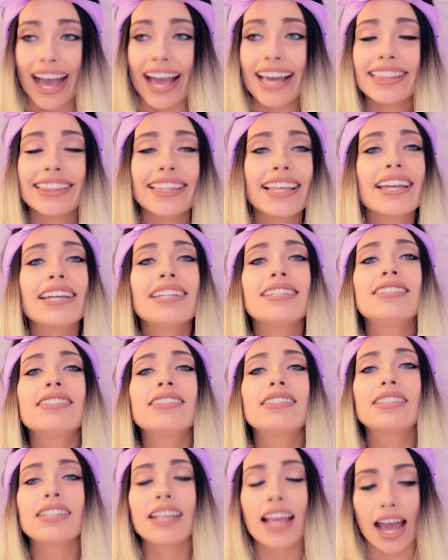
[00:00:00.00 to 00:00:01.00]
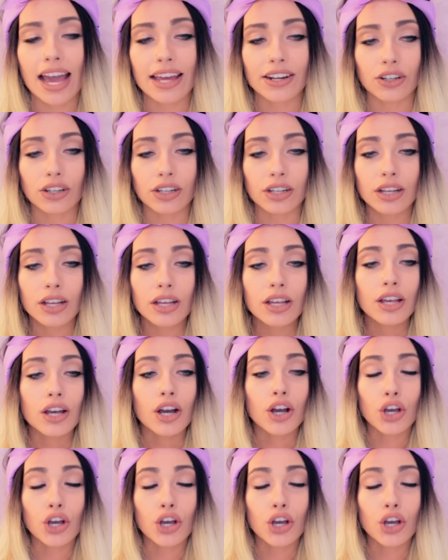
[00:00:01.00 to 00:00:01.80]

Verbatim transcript: I land in Seattle,